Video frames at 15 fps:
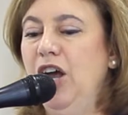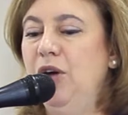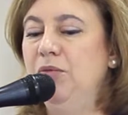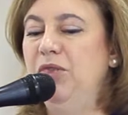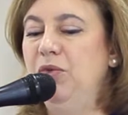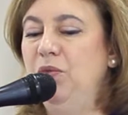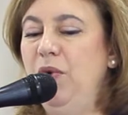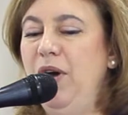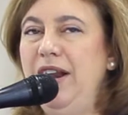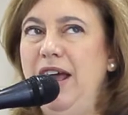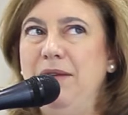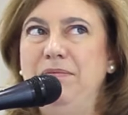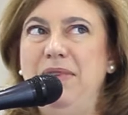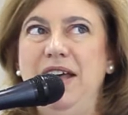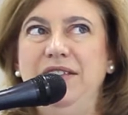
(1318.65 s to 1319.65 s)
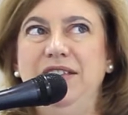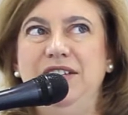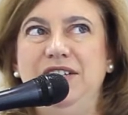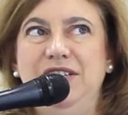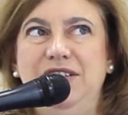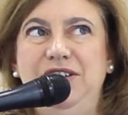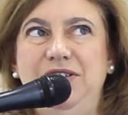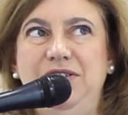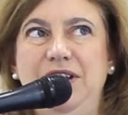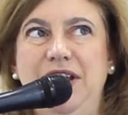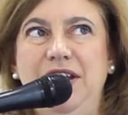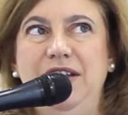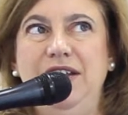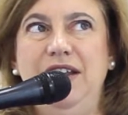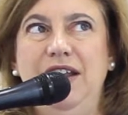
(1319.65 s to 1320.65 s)
But what about the
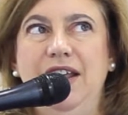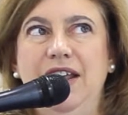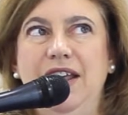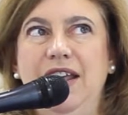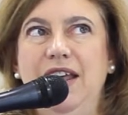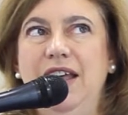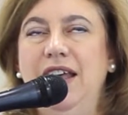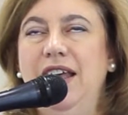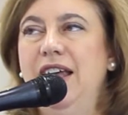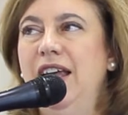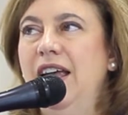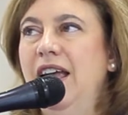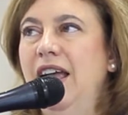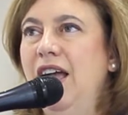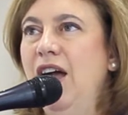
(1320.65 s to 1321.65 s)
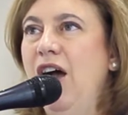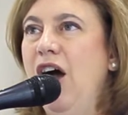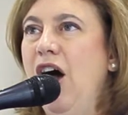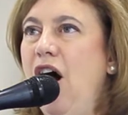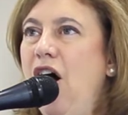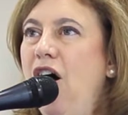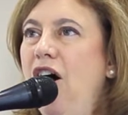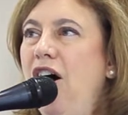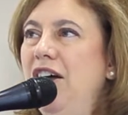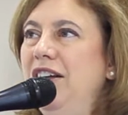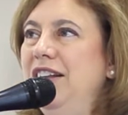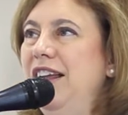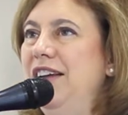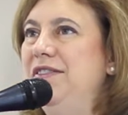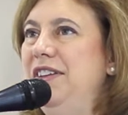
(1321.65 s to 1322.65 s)
student? All
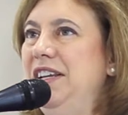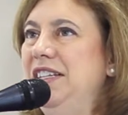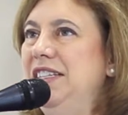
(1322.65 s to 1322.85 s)
of these